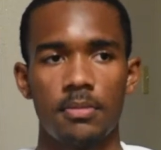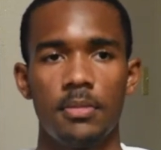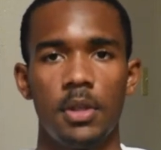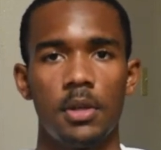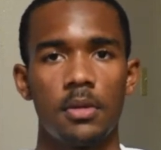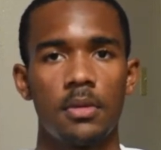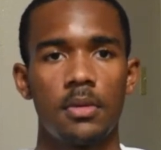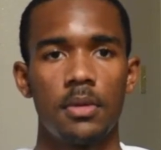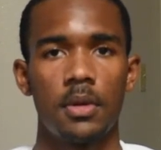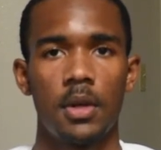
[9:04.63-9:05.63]

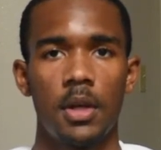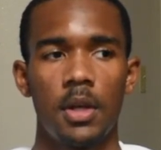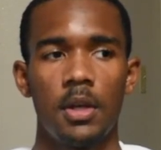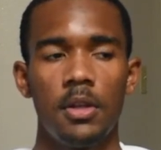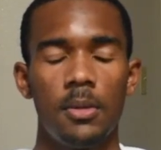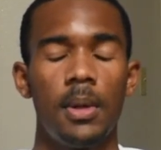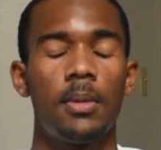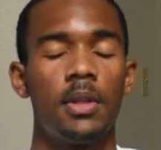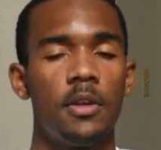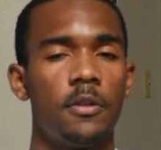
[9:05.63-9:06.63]
you'll be able
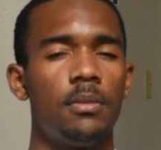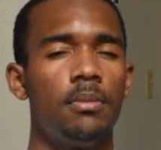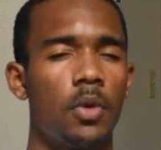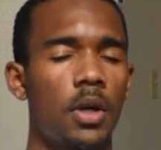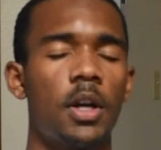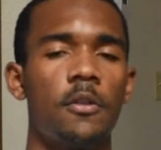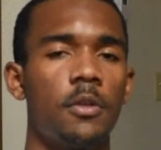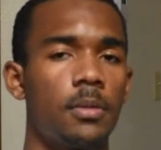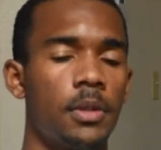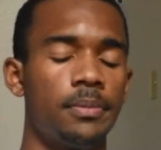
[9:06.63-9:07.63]
to live more
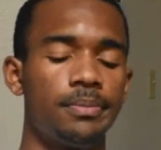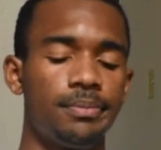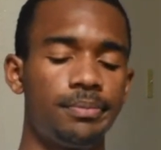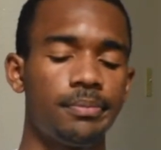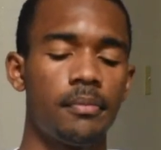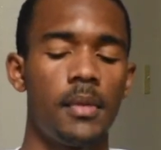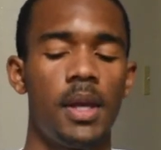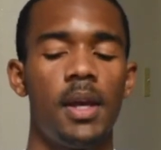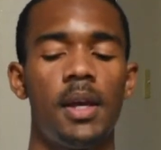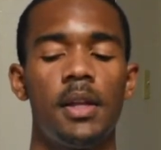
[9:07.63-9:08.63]
comfortably.
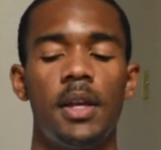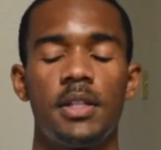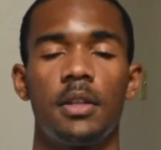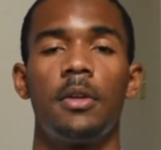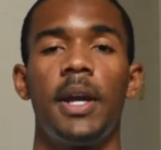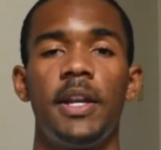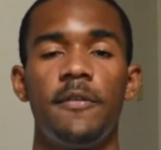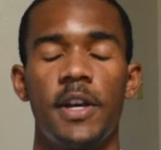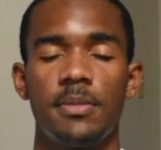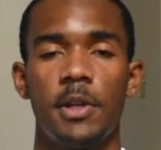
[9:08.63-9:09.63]
And it's a great
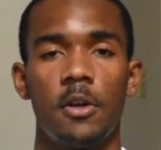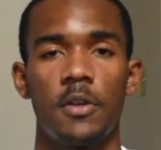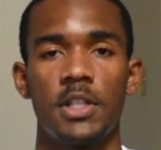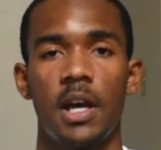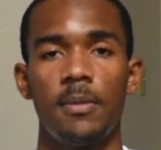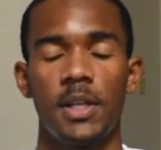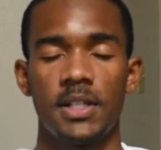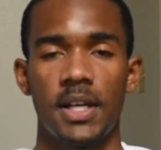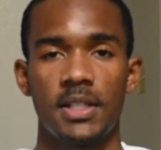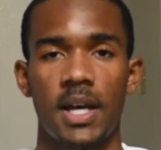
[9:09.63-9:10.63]
investment over time
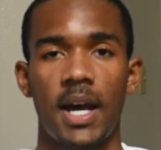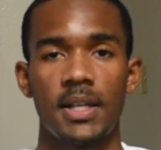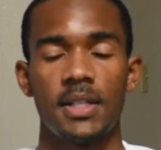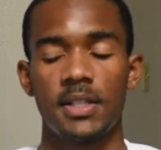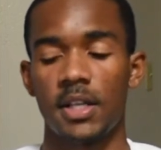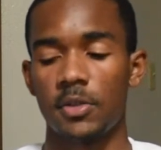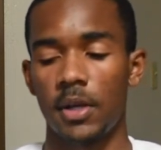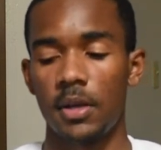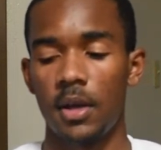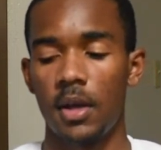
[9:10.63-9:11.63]
because it has a high success
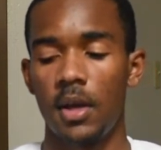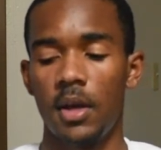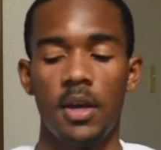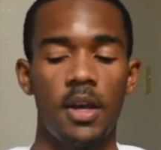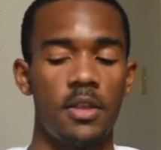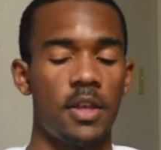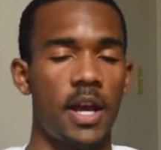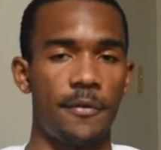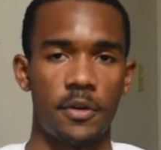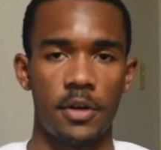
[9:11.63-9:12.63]
rate. And then
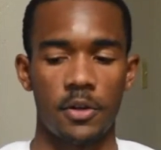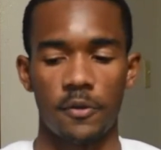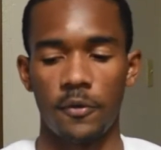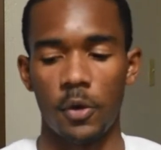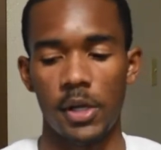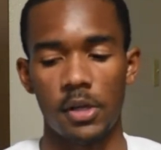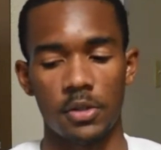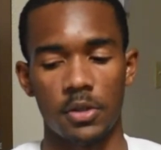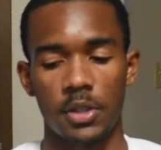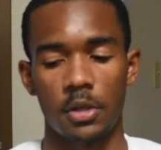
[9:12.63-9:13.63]
after another 4 years
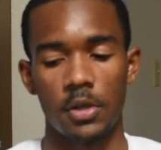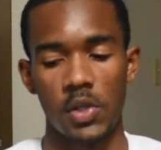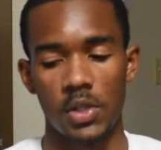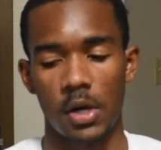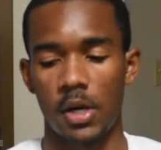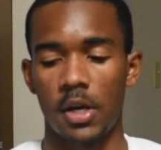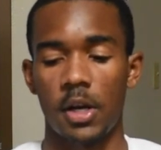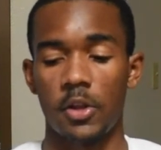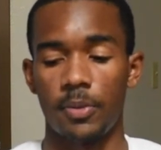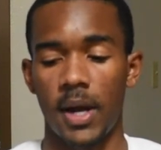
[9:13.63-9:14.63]
or so, you started
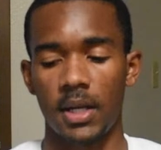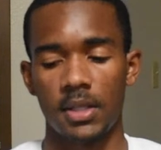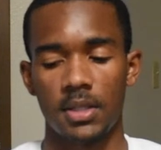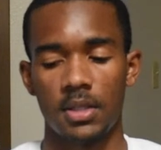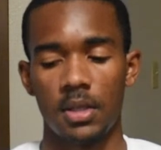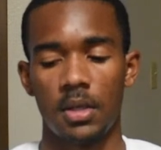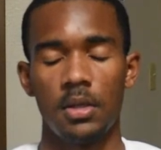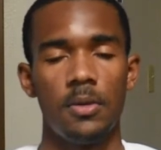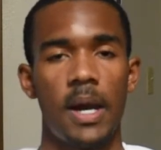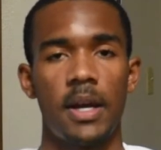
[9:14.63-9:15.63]
another practice,
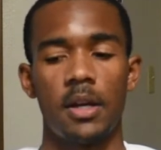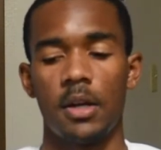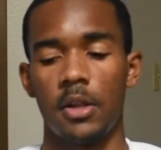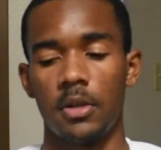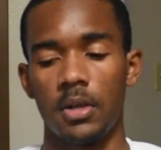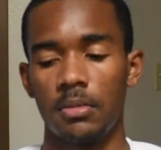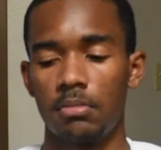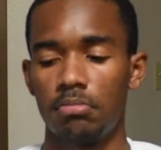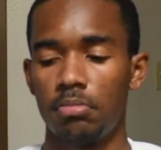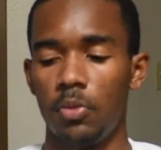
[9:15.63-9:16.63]
you added another
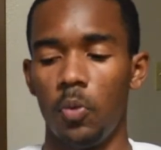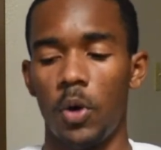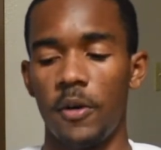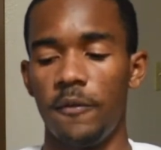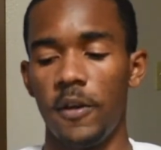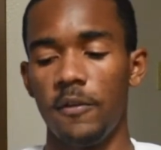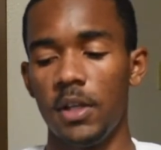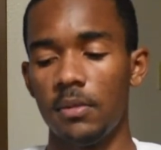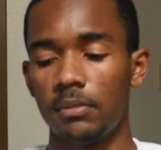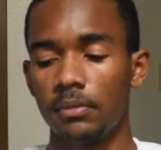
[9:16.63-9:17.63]
150